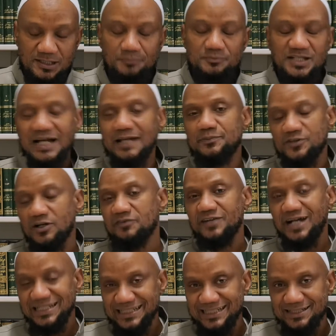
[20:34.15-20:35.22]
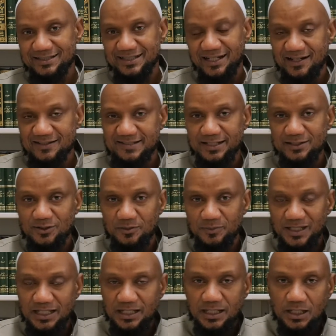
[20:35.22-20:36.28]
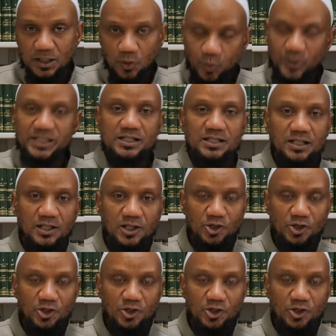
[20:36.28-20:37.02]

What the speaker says: types of hadith that are said to be weak.